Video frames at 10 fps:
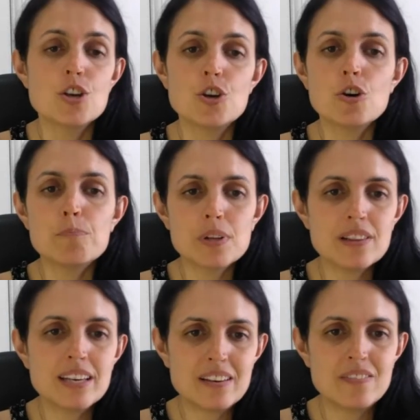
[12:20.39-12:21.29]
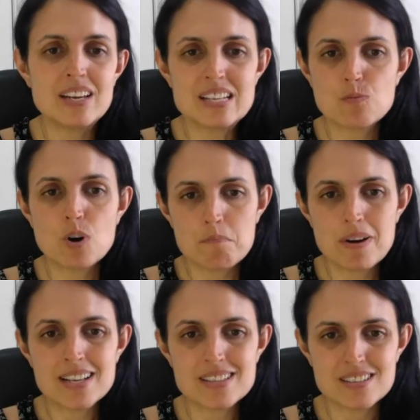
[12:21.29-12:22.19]
Your belief is what
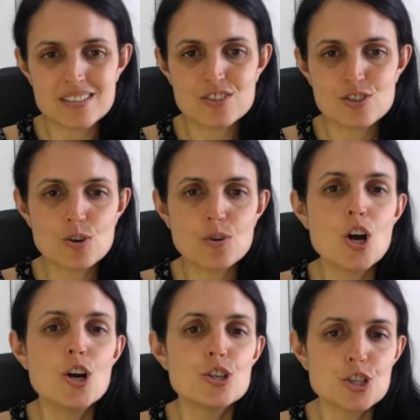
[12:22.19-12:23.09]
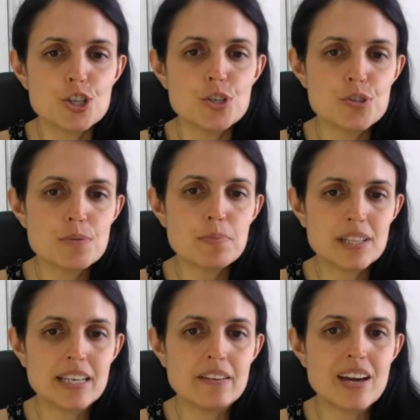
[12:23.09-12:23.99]
matters, so choose to
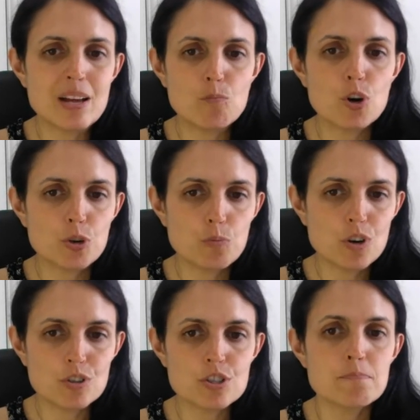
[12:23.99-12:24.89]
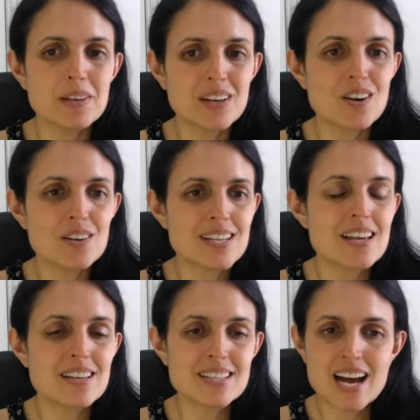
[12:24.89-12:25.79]
believe in what you want, because
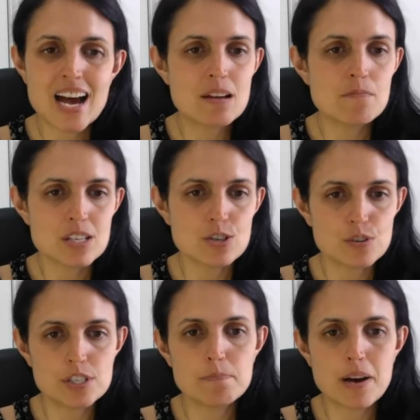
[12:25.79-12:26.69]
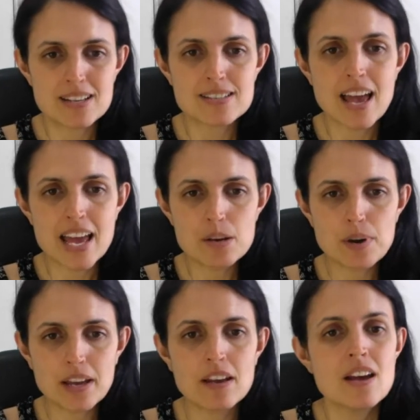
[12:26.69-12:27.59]
the time is going to pass
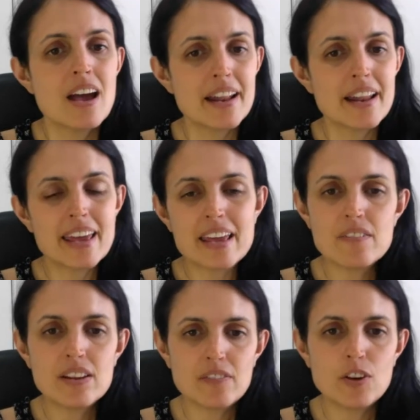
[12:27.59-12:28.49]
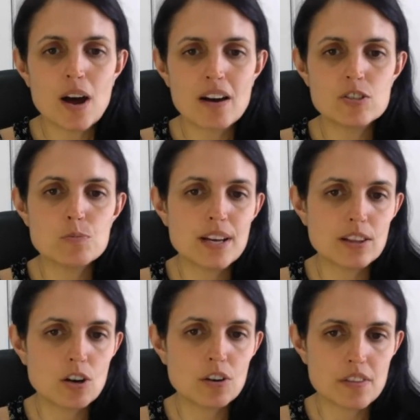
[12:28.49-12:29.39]
anyway. And even if you have to wait
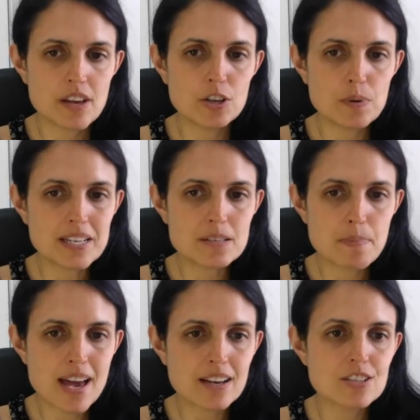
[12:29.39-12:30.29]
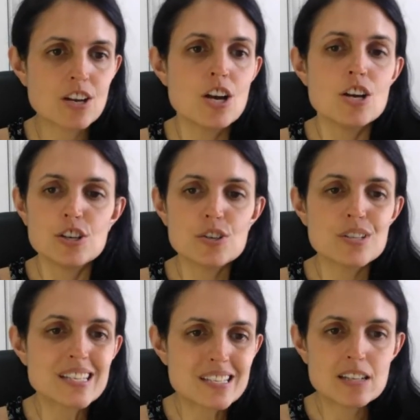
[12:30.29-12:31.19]
longer than you expect, you'll
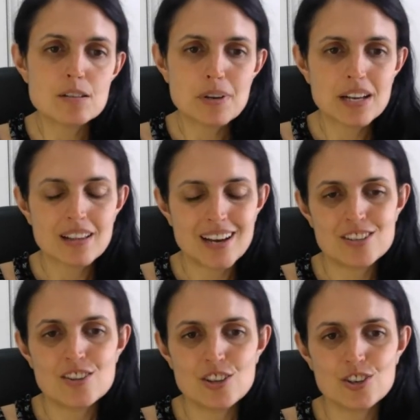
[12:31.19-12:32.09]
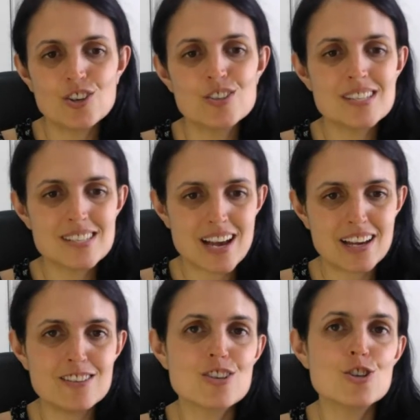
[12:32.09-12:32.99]
still be glad that your
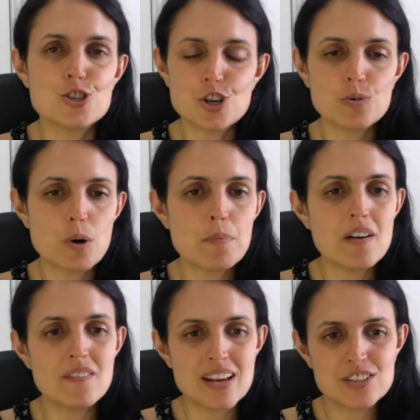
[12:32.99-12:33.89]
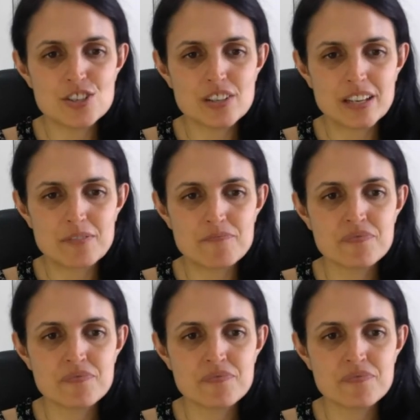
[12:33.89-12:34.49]
desires show up eventually.